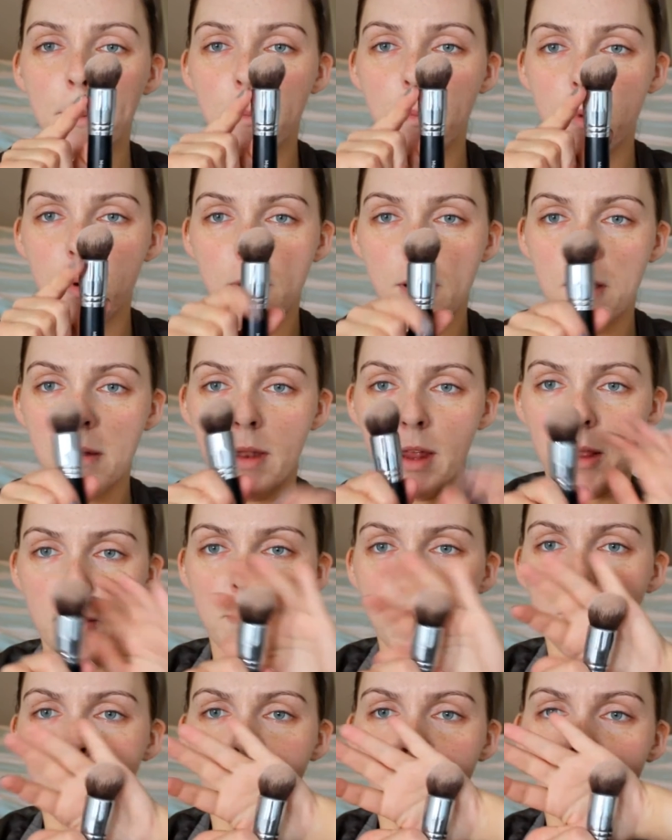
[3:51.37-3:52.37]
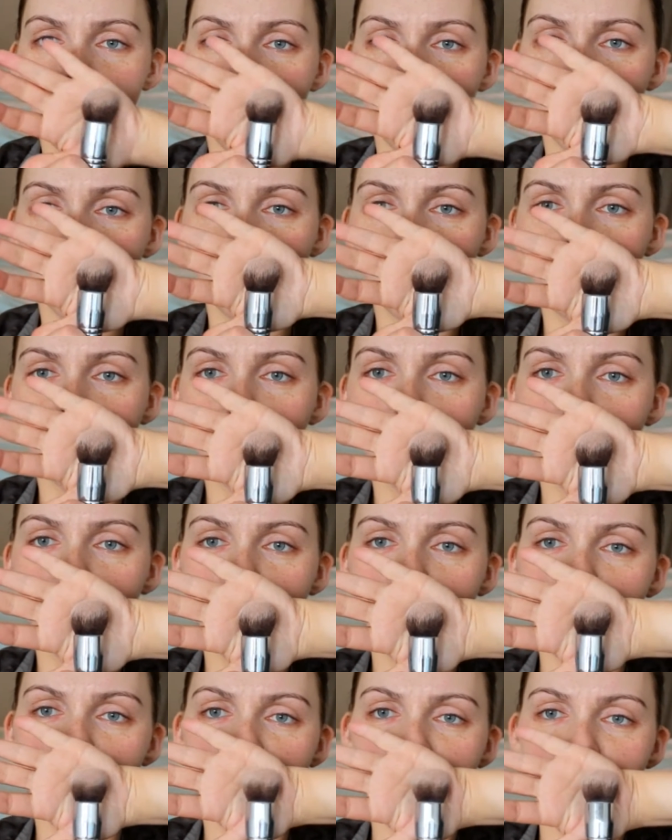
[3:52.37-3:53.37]
like a more
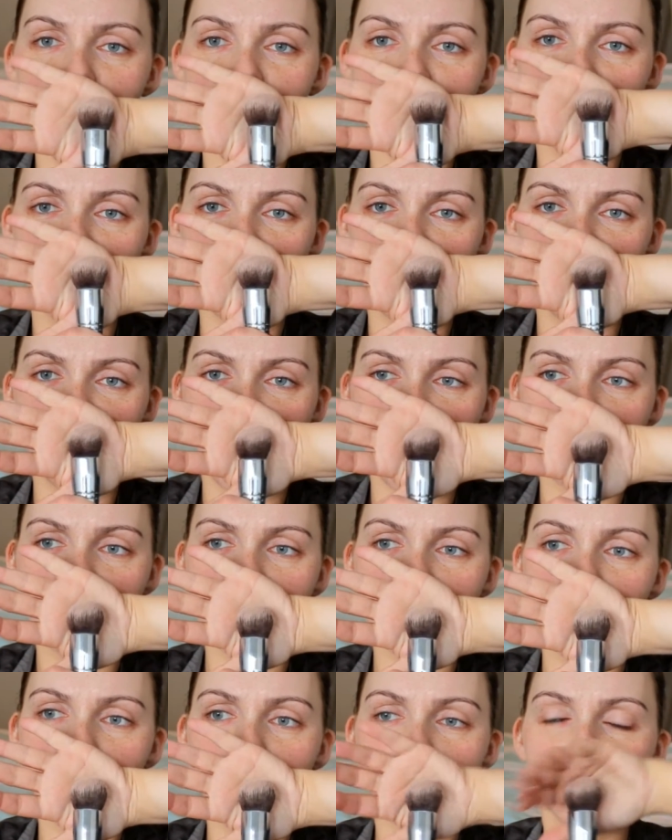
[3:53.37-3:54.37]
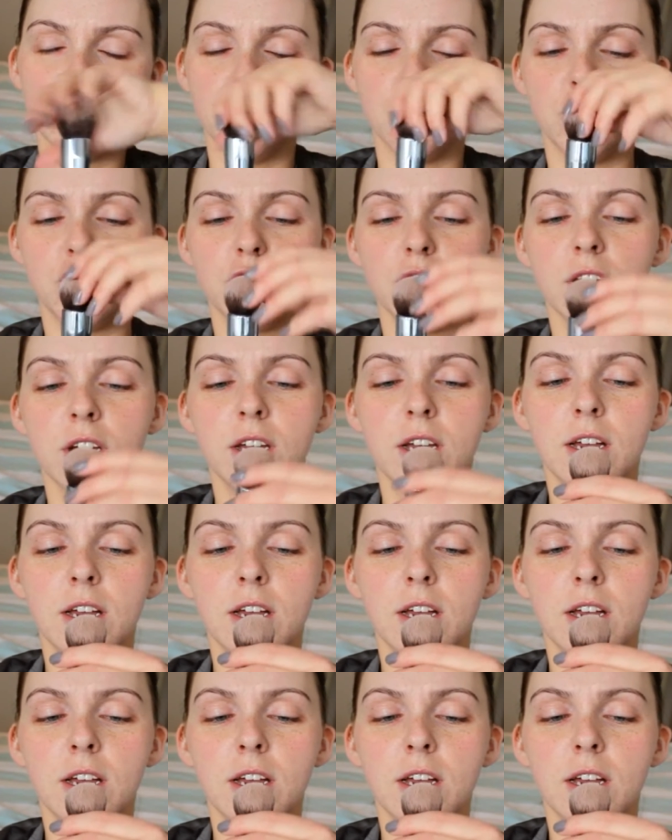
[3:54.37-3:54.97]
domed effect brush,